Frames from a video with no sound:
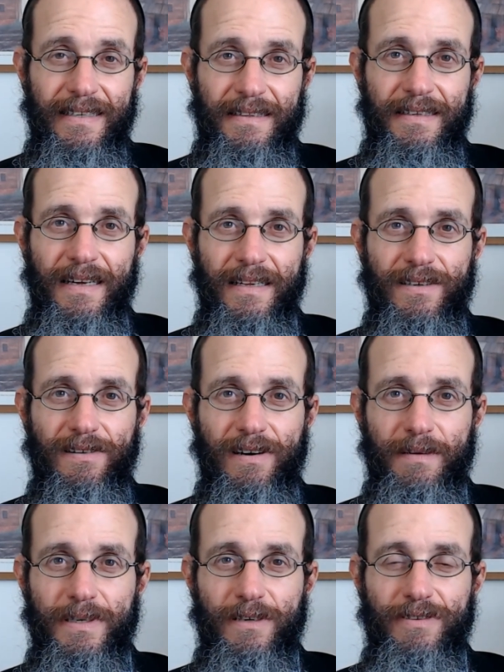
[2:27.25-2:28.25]
The Alter
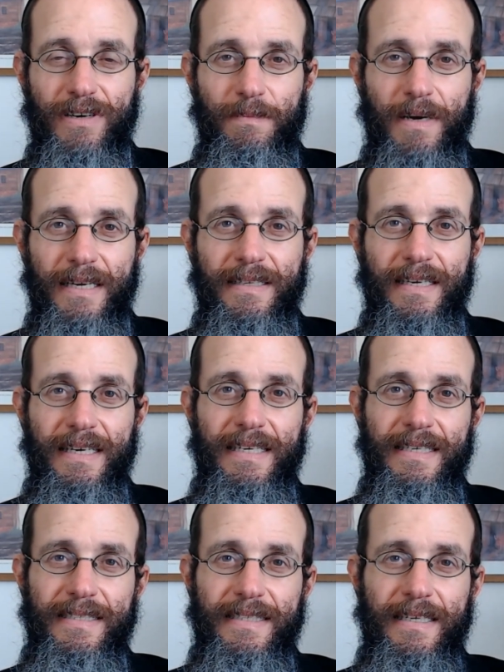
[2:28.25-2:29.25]
Rebbe of Chabad
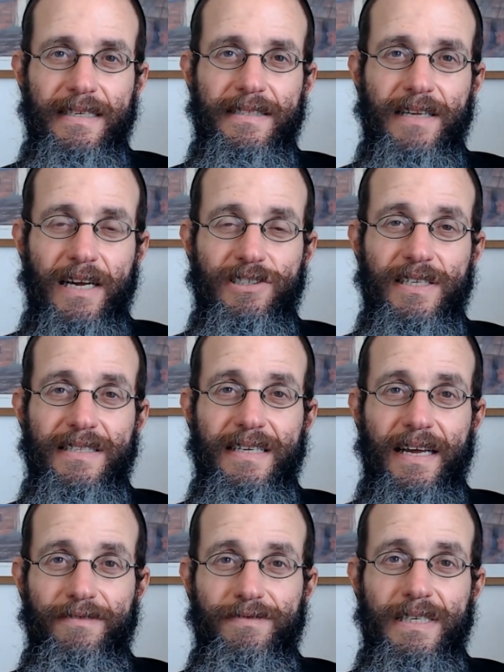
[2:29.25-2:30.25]
said it's not just
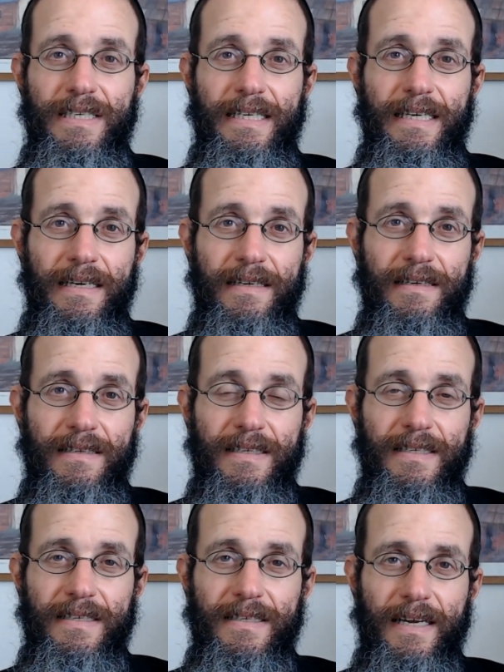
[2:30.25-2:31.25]
every year
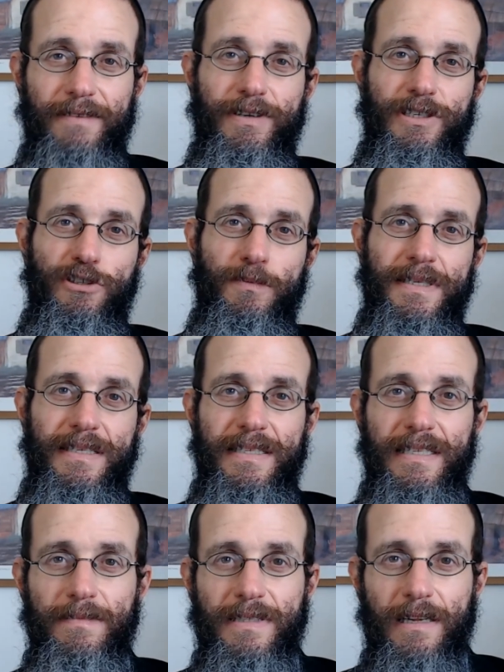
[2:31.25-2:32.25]
every Jew must
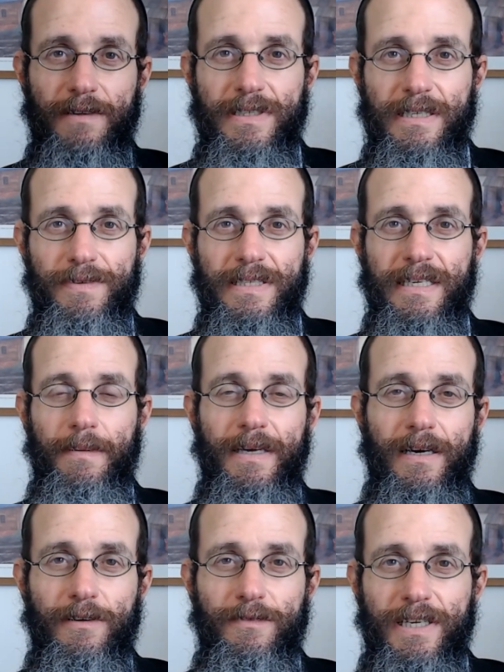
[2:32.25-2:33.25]
see himself as if he's coming
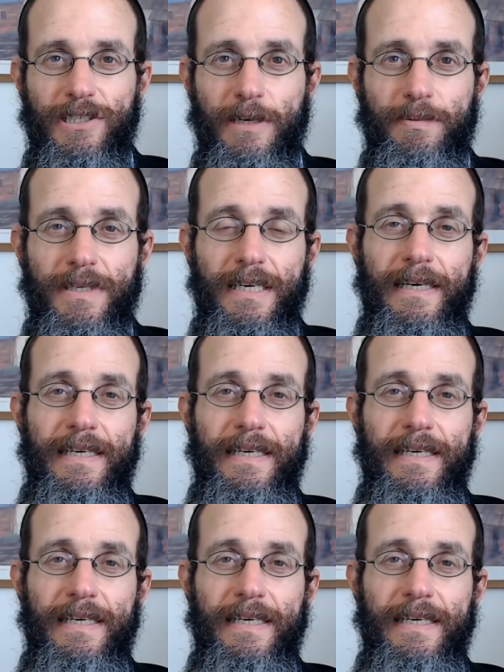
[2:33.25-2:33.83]
out of Egypt.